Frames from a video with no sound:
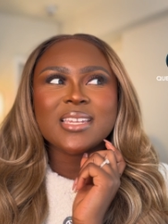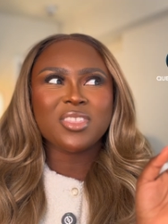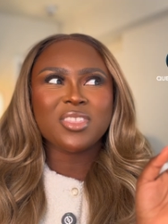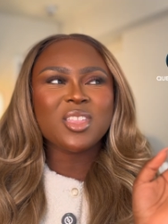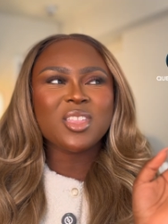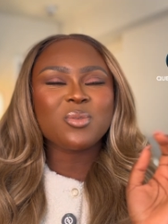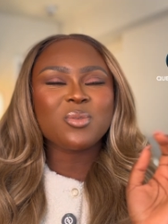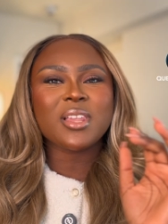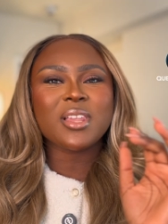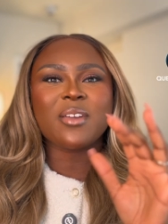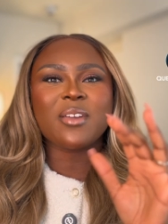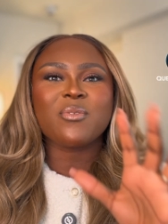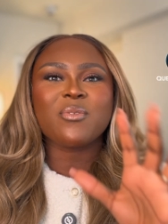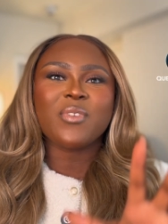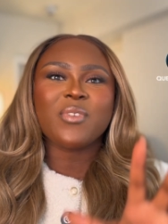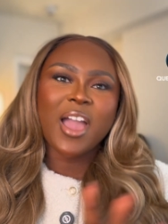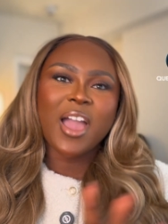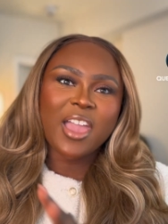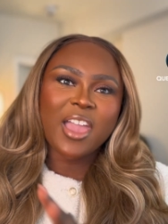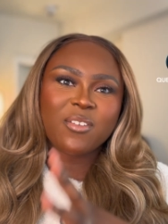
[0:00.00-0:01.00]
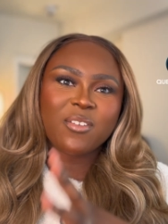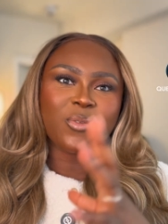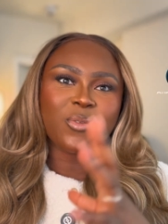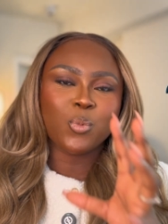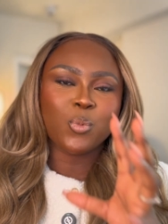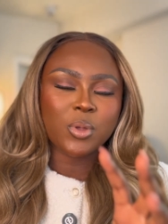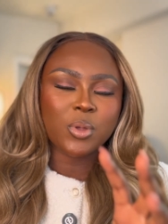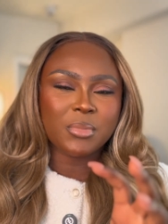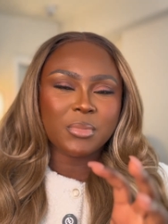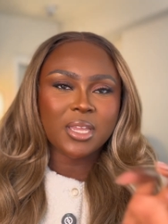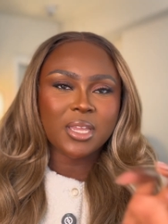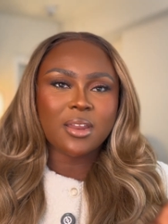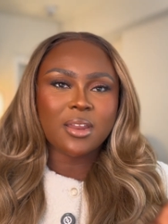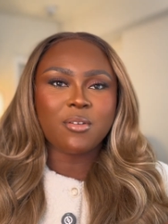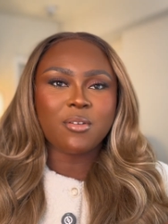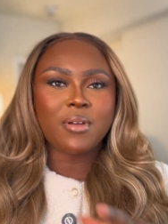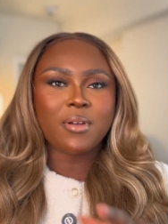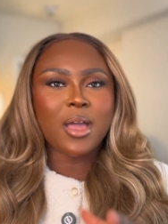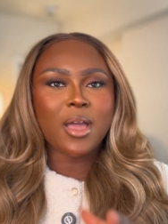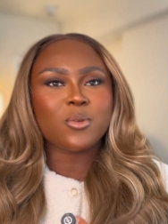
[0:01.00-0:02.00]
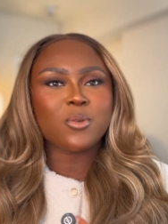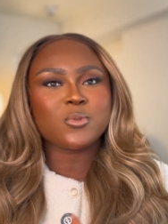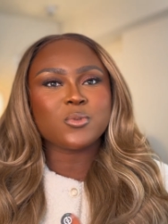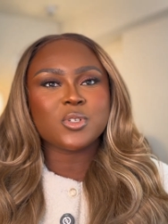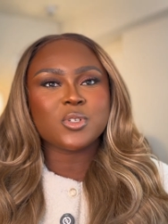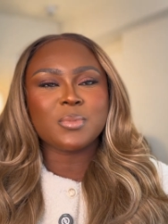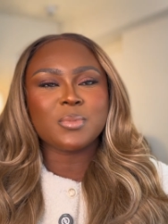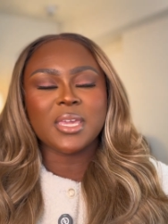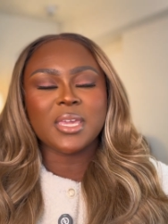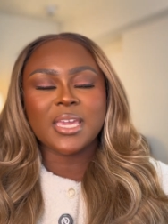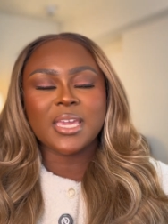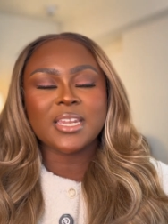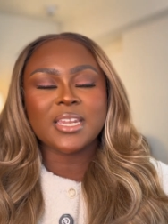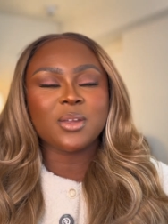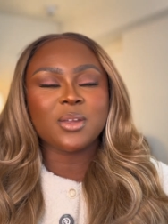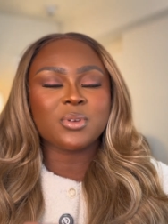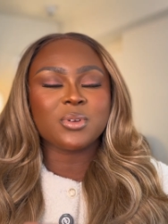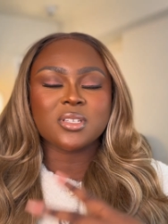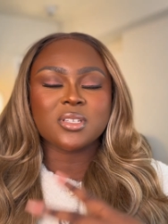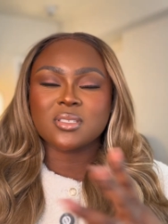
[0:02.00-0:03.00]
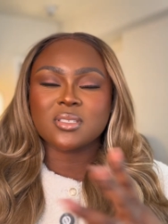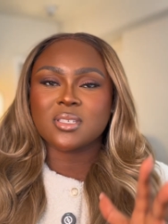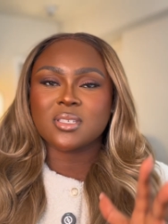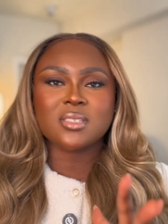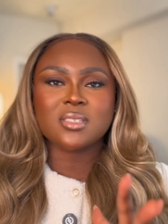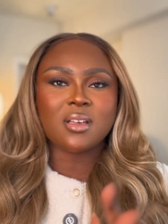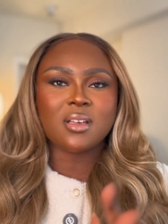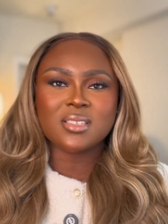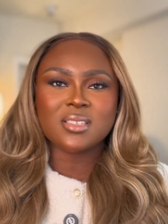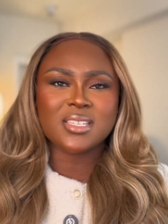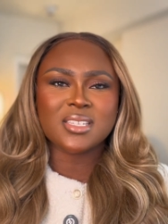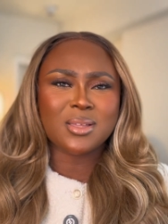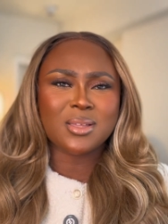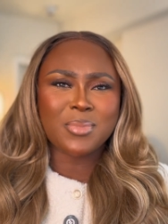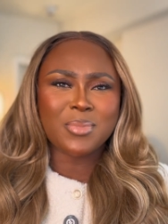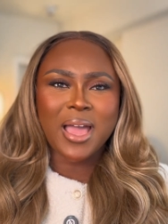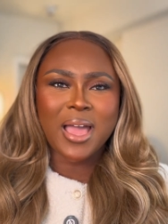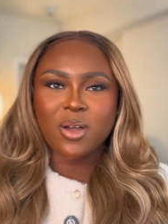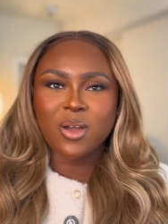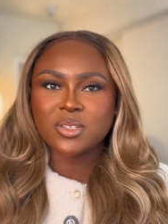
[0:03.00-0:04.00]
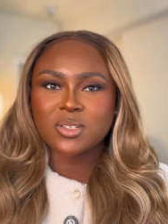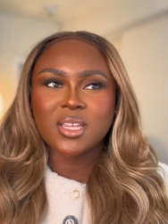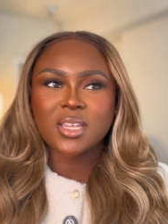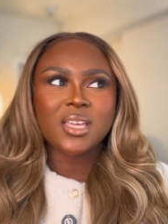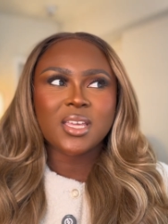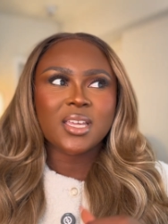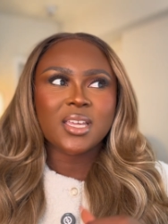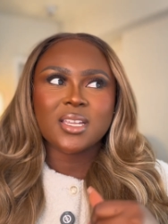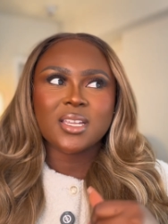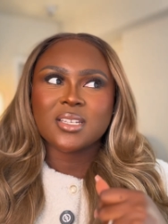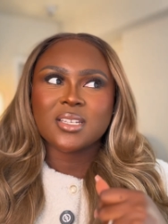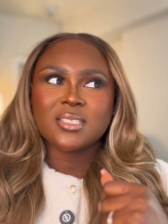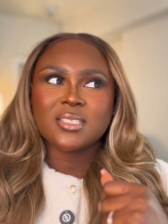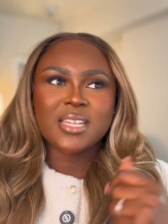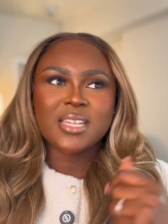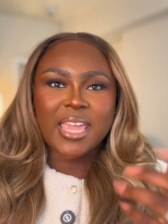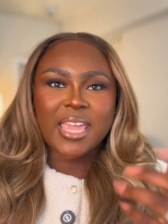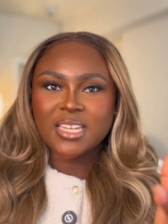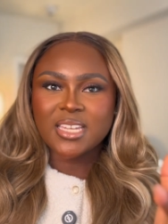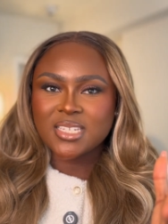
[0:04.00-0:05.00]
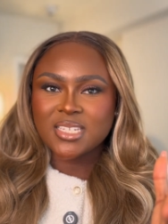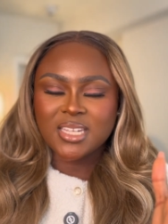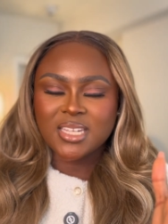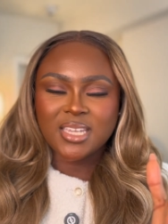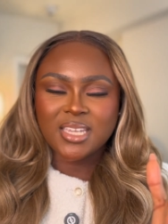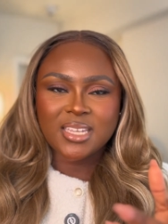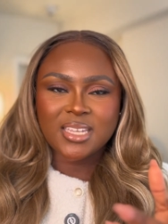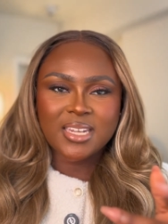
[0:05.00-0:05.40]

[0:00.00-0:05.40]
I think there were 5 women around me, and they were just discussing about dating